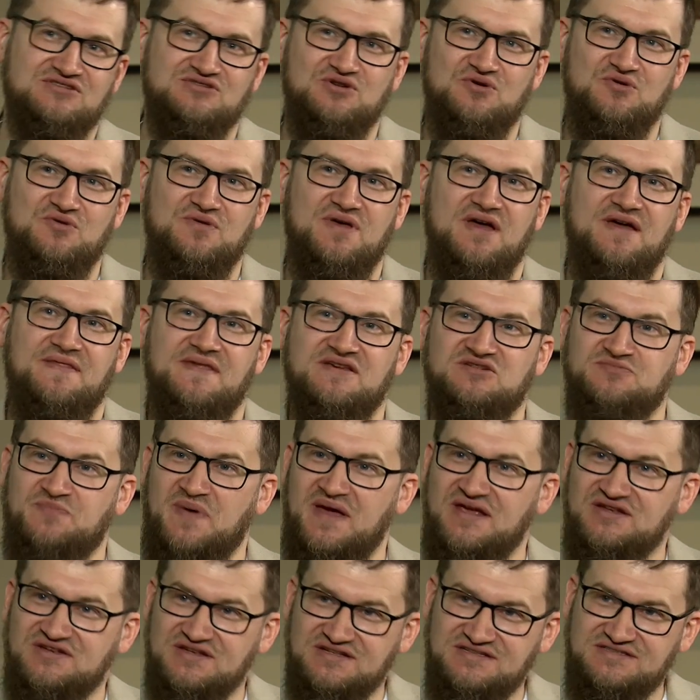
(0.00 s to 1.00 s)
So there's
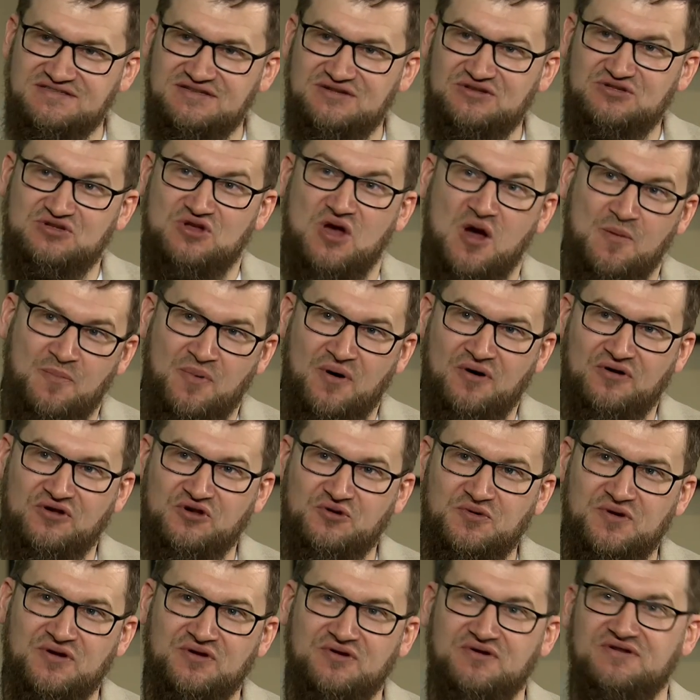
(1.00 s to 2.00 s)
patience upon
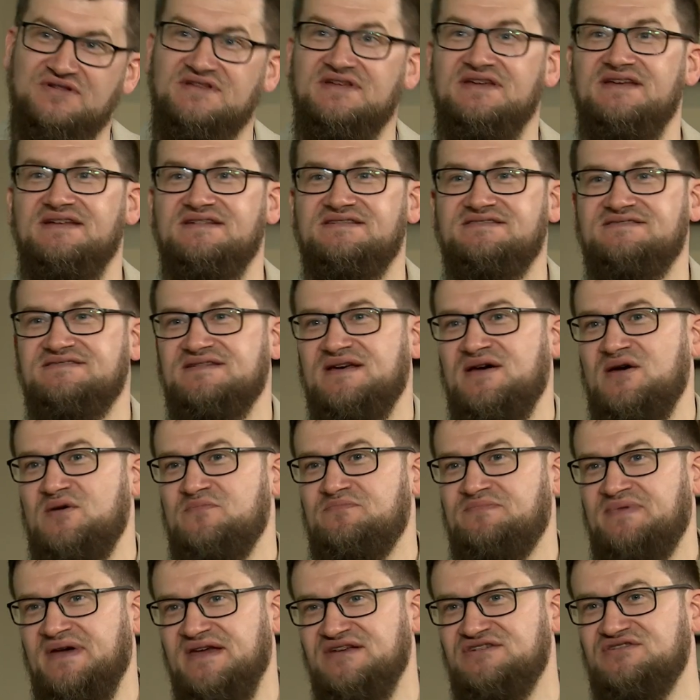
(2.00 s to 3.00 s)
doing good deeds,
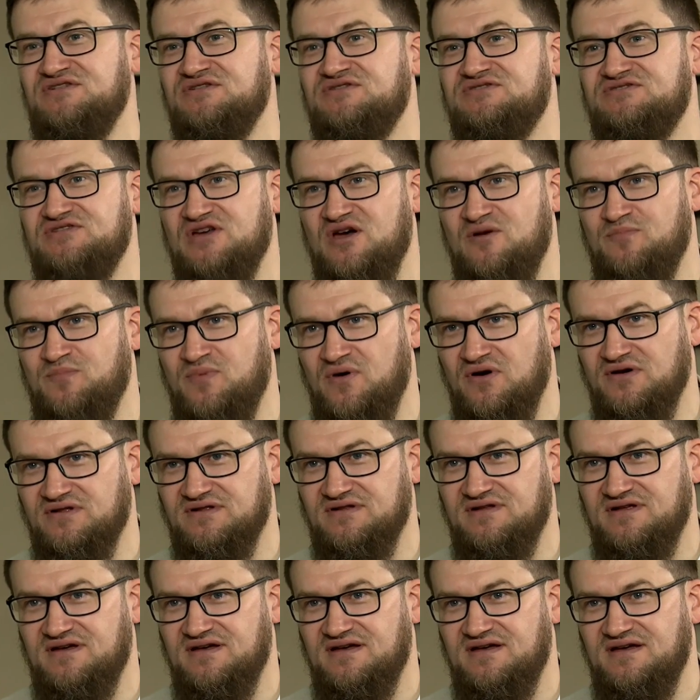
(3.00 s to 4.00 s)
patience
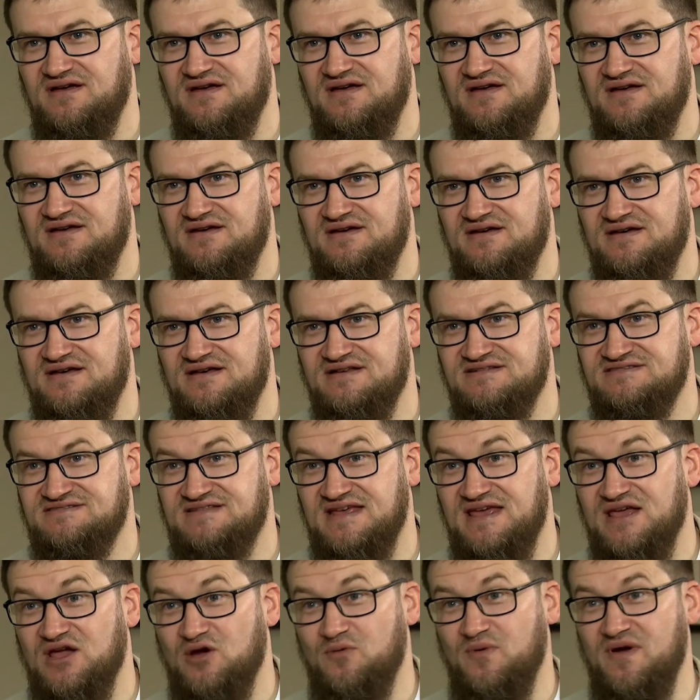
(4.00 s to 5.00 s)
upon
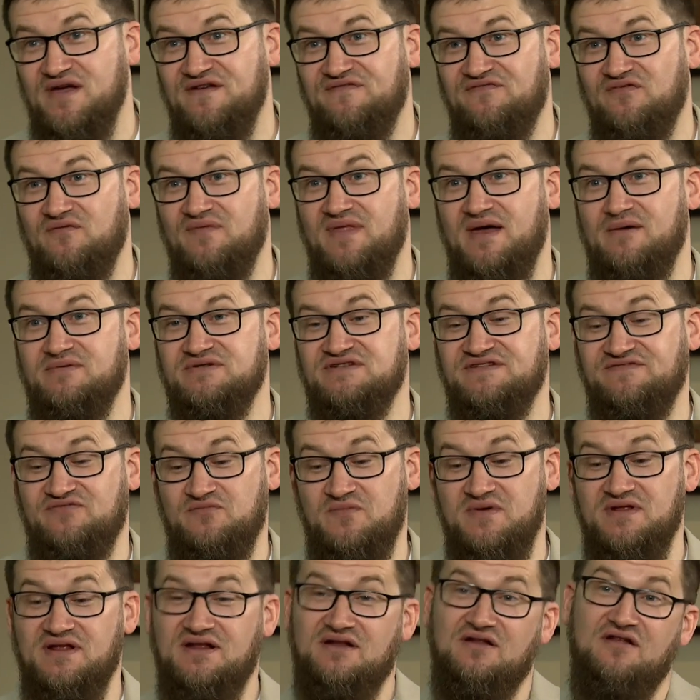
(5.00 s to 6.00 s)
staying away from that which is
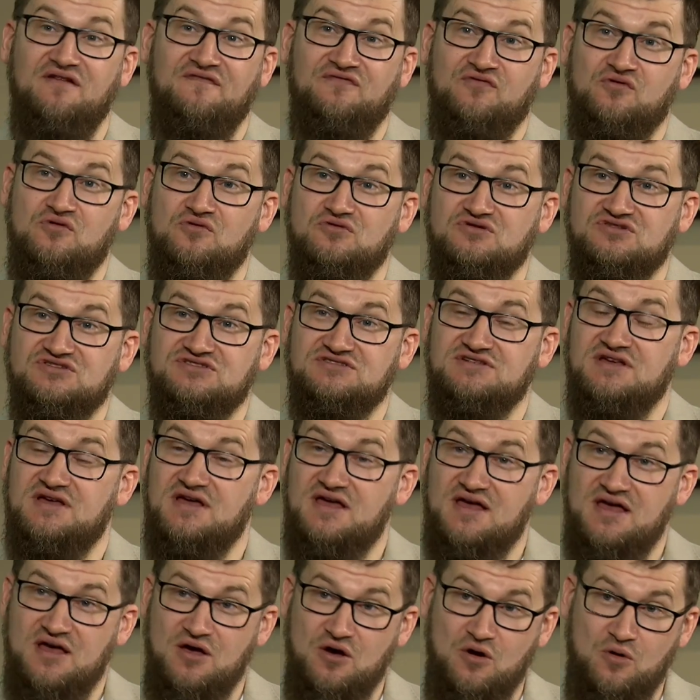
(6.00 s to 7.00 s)
forbidden. And of course,
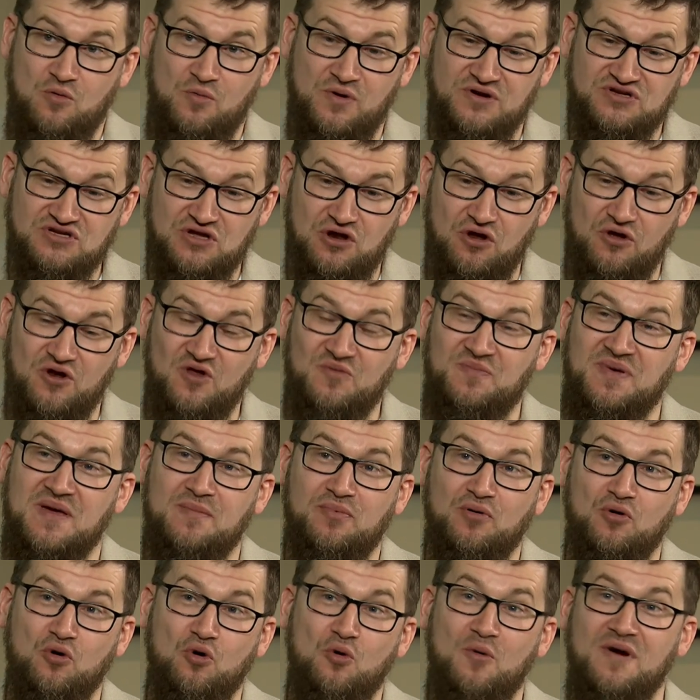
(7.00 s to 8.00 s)
which a lot of
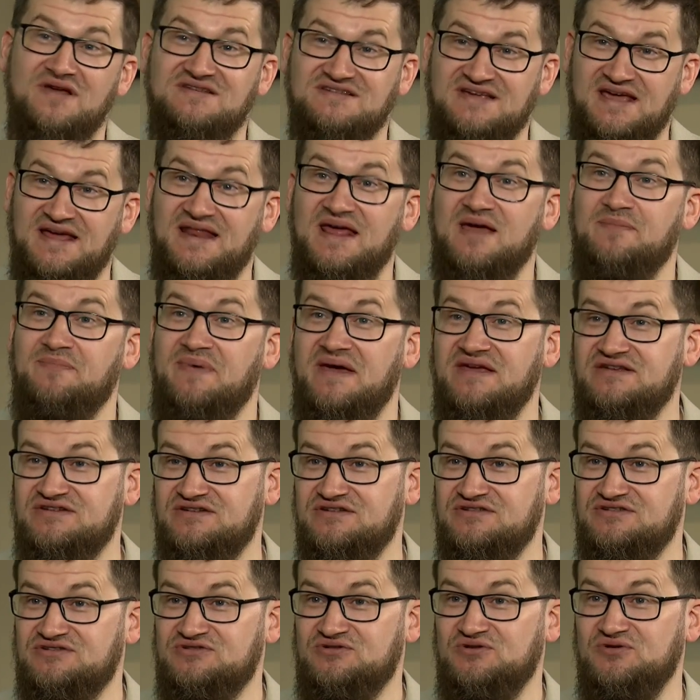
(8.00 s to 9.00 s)
people always connect
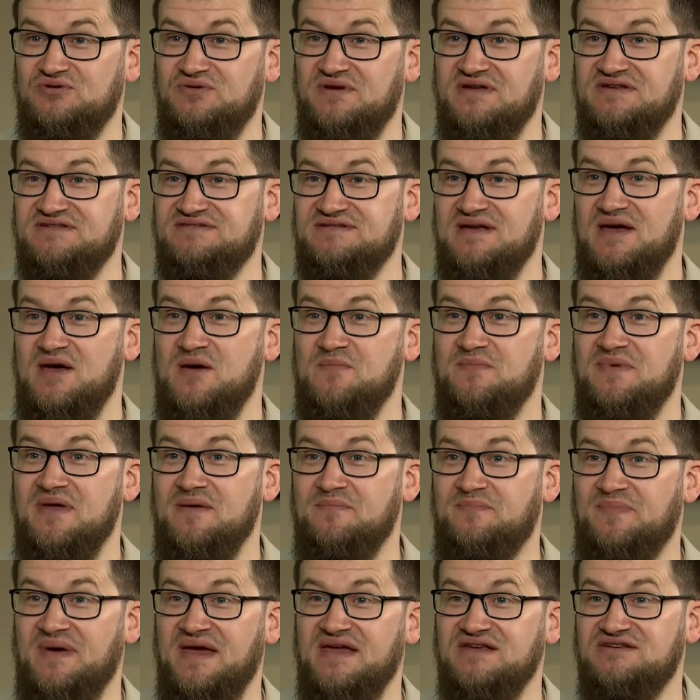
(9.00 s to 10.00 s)
patience to, is
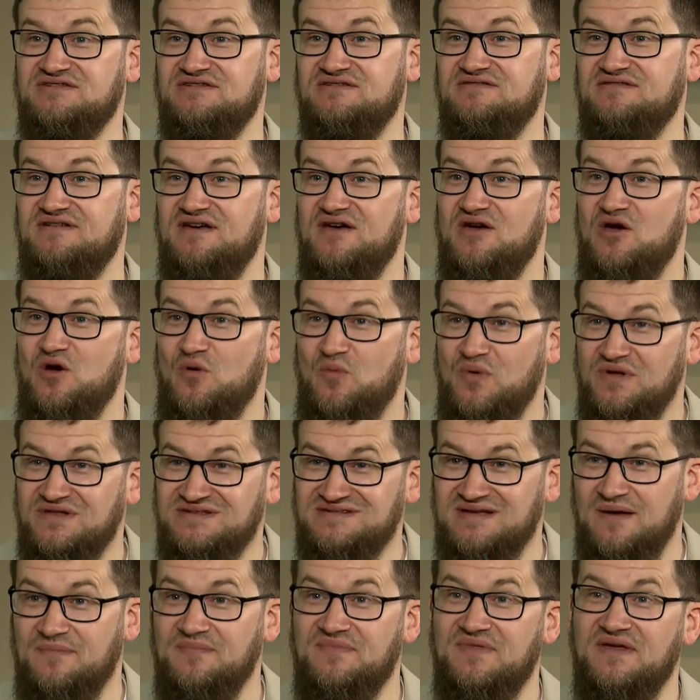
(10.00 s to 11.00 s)
being patient with
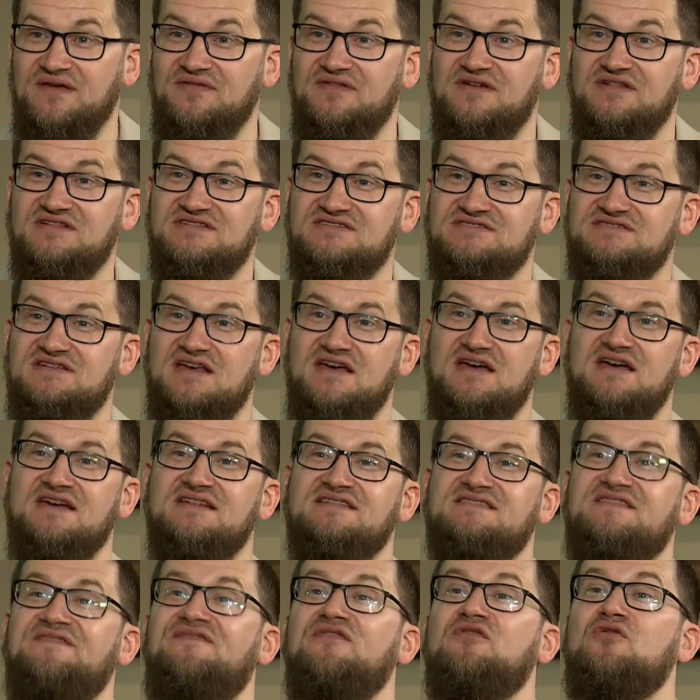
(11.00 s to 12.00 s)
something that's
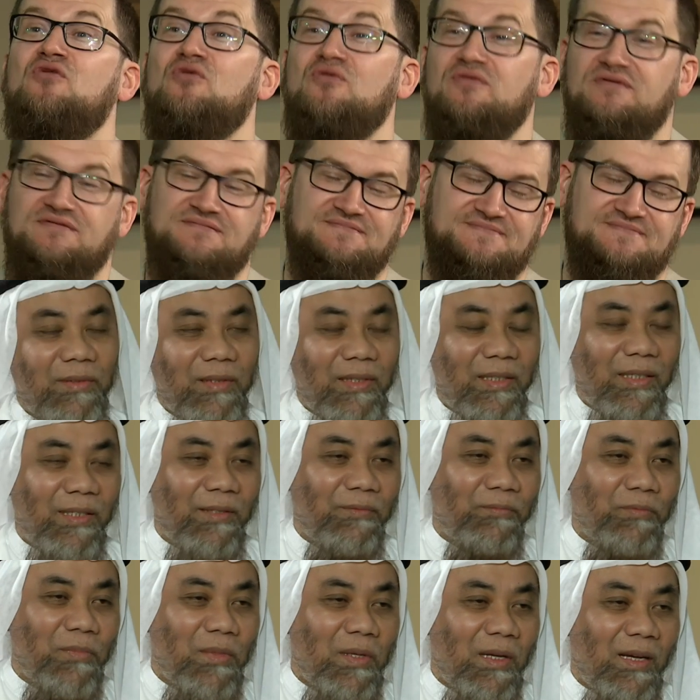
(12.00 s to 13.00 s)
difficult. Yeah,
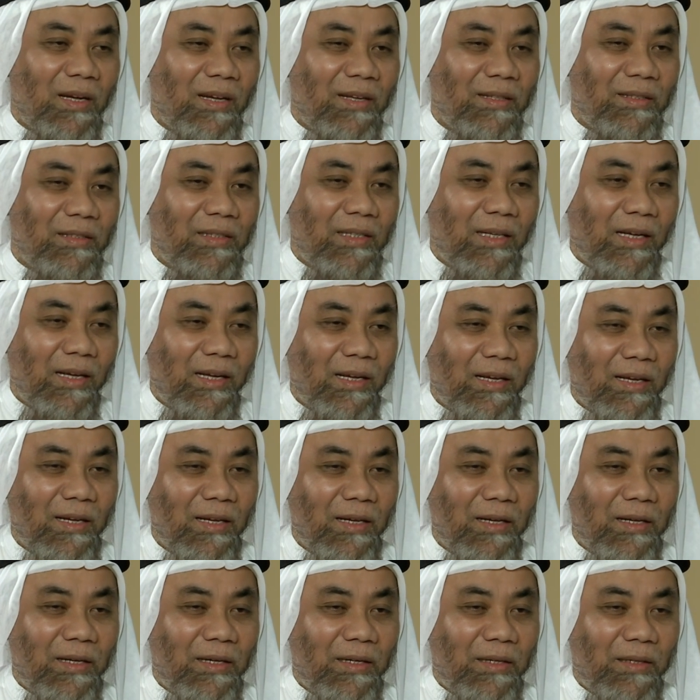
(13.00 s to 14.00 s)
and
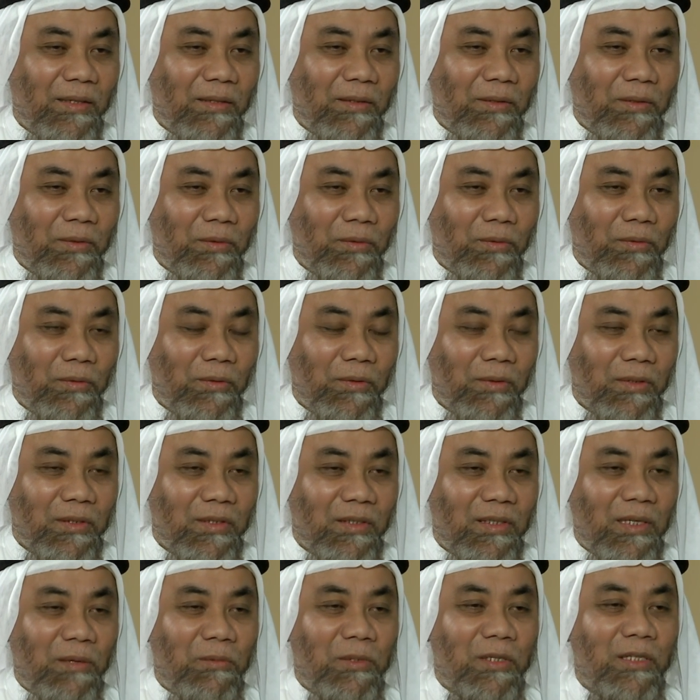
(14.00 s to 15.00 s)

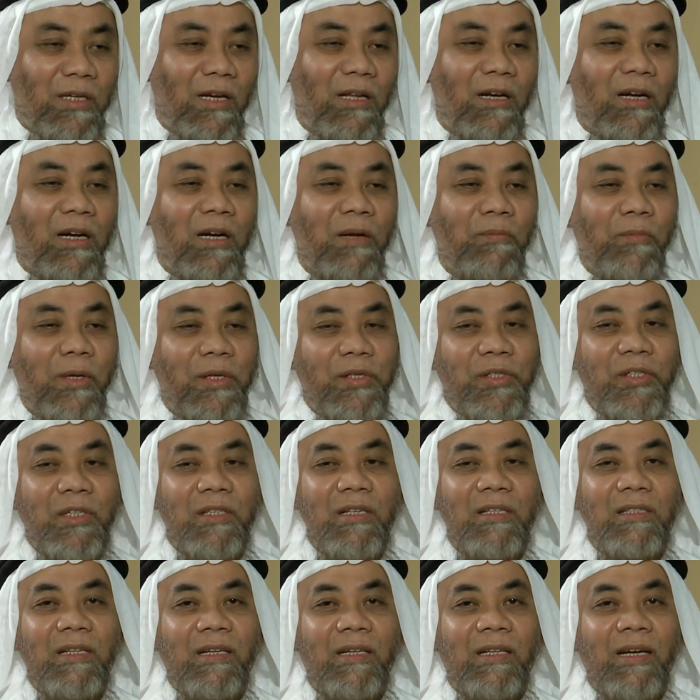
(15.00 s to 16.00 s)
some scholars have mentioned
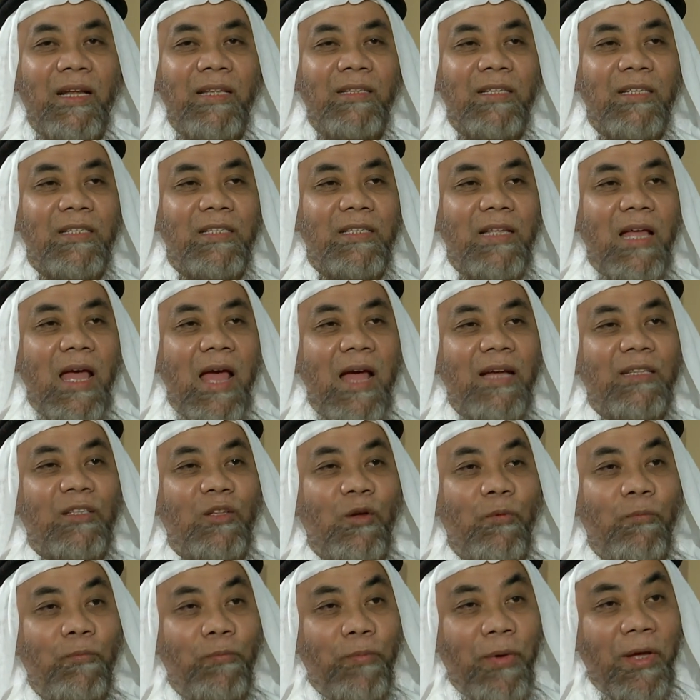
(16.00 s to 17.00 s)
that the greatest
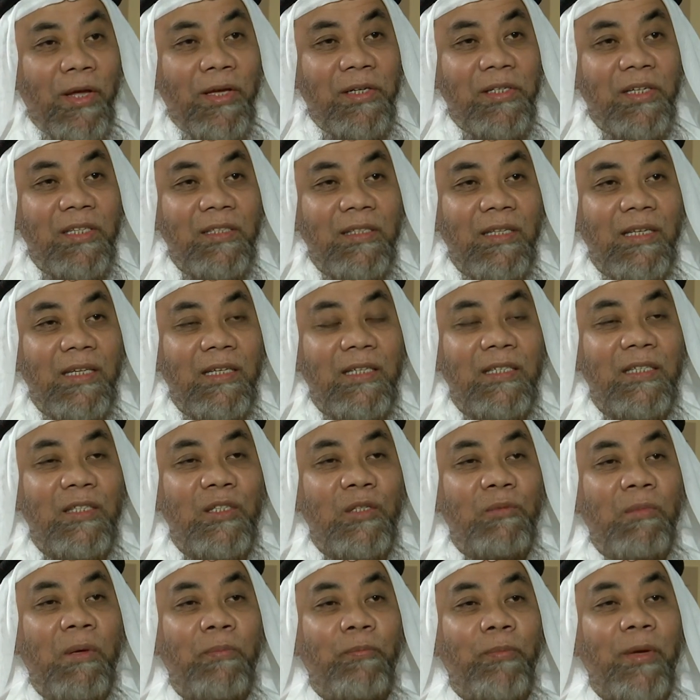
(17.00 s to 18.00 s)
act of patience is
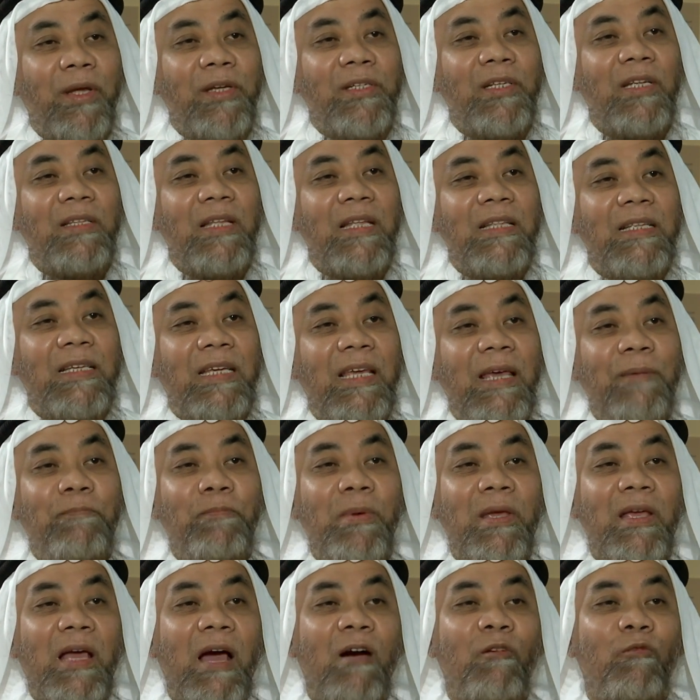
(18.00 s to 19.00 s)
to be patient in
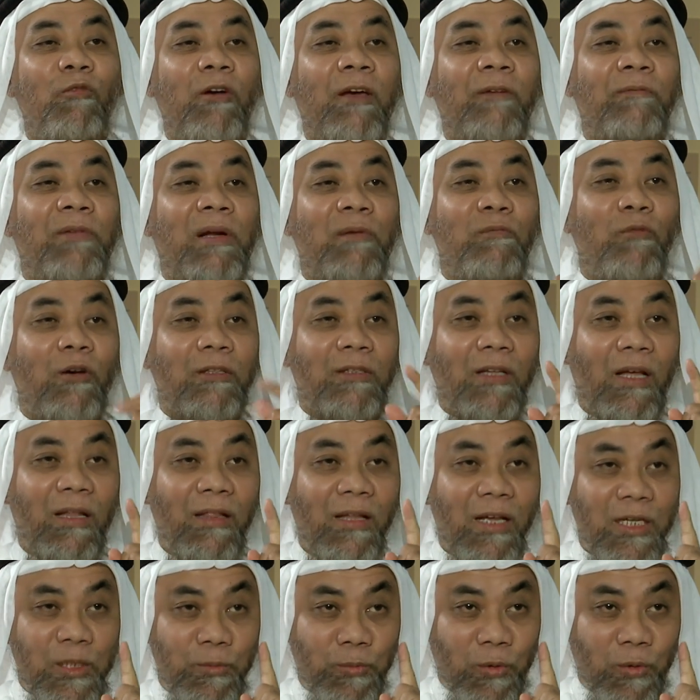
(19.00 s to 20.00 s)
keeping away from what Allah has